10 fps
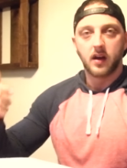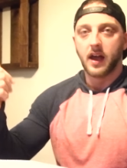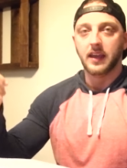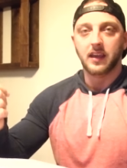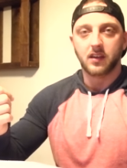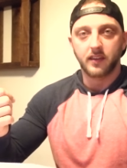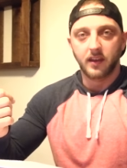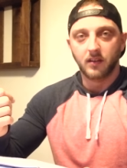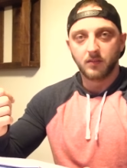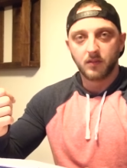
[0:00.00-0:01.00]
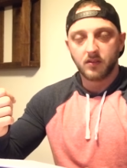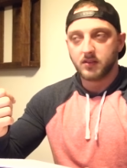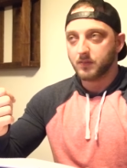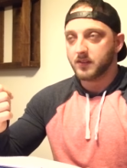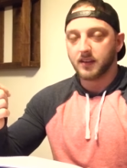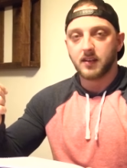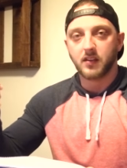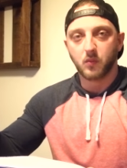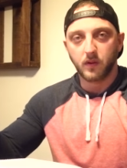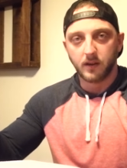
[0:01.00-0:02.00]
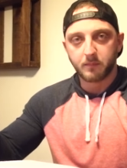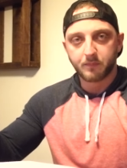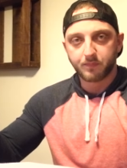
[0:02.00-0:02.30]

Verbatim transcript: I eat clean 6 days a week.